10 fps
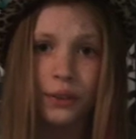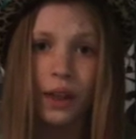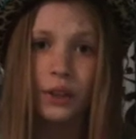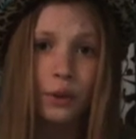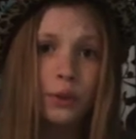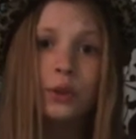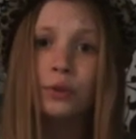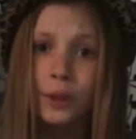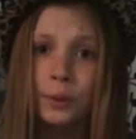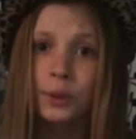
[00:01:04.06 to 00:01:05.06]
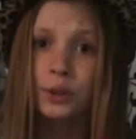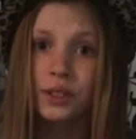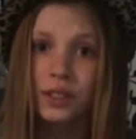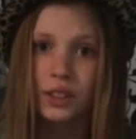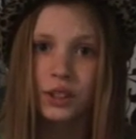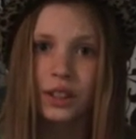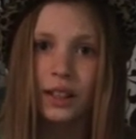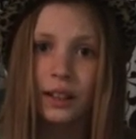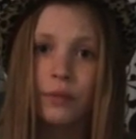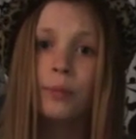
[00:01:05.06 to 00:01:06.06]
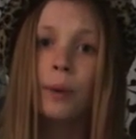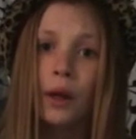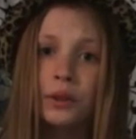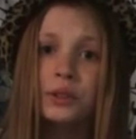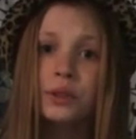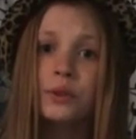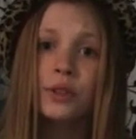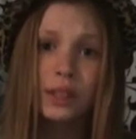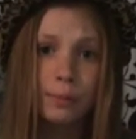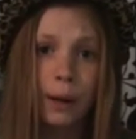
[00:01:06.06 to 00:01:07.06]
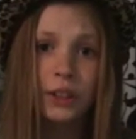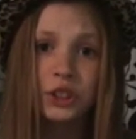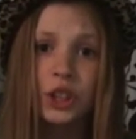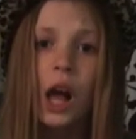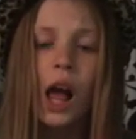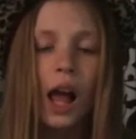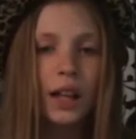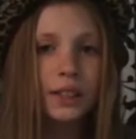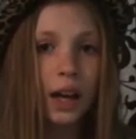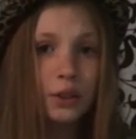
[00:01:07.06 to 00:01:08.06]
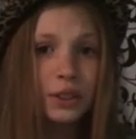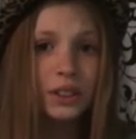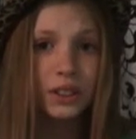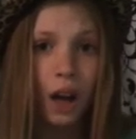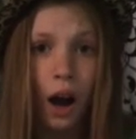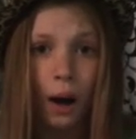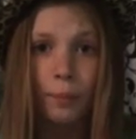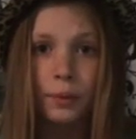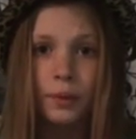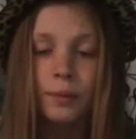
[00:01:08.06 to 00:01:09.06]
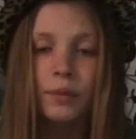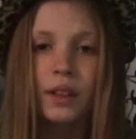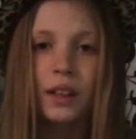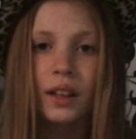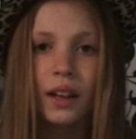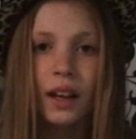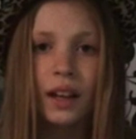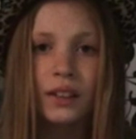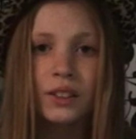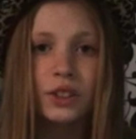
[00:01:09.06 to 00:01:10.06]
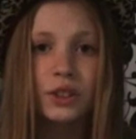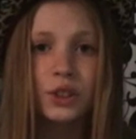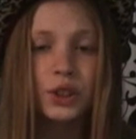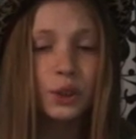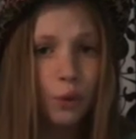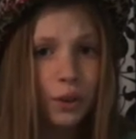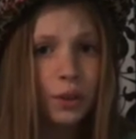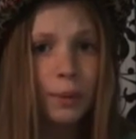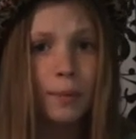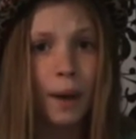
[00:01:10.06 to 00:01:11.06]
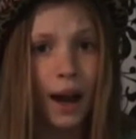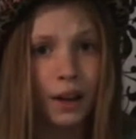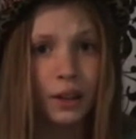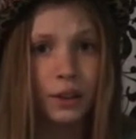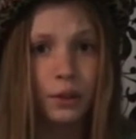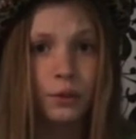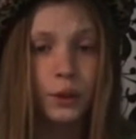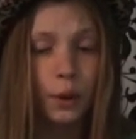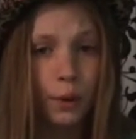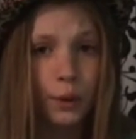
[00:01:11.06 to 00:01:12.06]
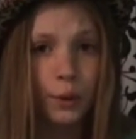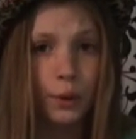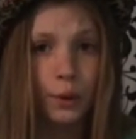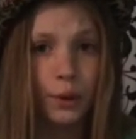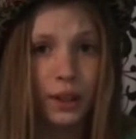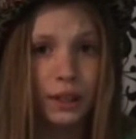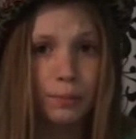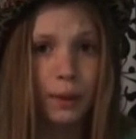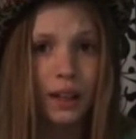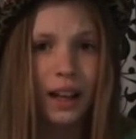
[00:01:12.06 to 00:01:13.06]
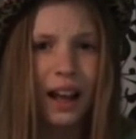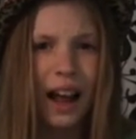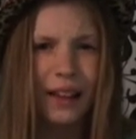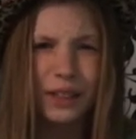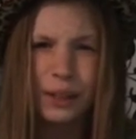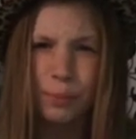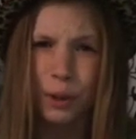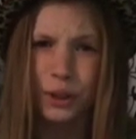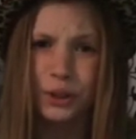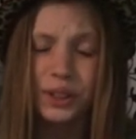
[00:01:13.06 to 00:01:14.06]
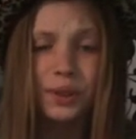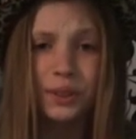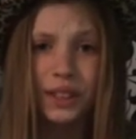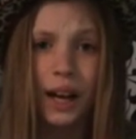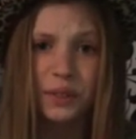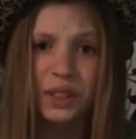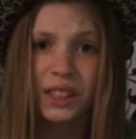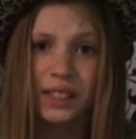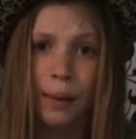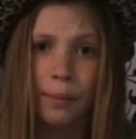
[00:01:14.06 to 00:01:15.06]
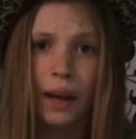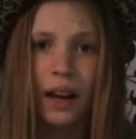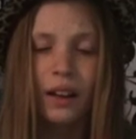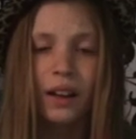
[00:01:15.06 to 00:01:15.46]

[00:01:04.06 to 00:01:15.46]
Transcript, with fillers: that you don't agree with her decision, and if it bothers you this much, tell her to stop. And she's going to be mad at you for going through her things, but at this point, you're just going to have to accept that.